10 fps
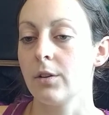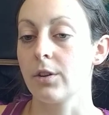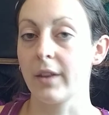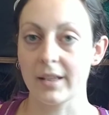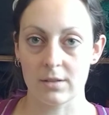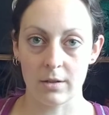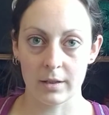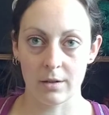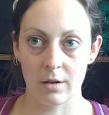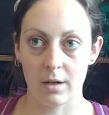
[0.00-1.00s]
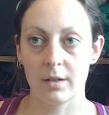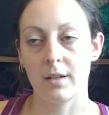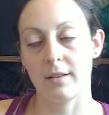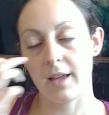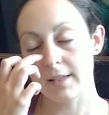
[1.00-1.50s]
so that's all the
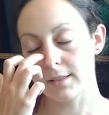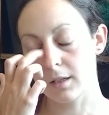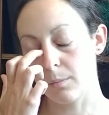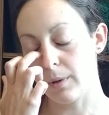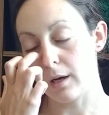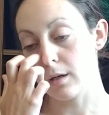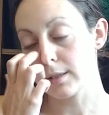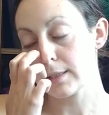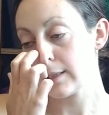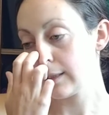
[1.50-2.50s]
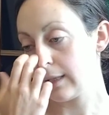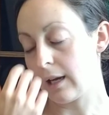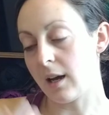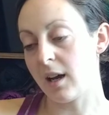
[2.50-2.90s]
yarn. That's the comparison.